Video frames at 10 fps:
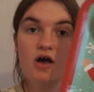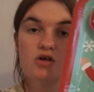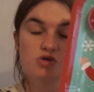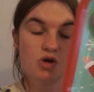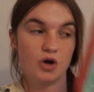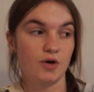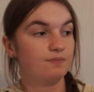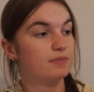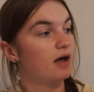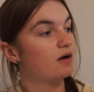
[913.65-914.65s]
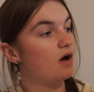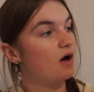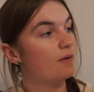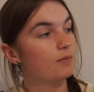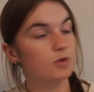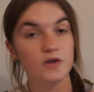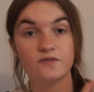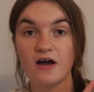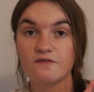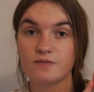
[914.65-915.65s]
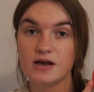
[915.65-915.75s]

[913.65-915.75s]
So I got 25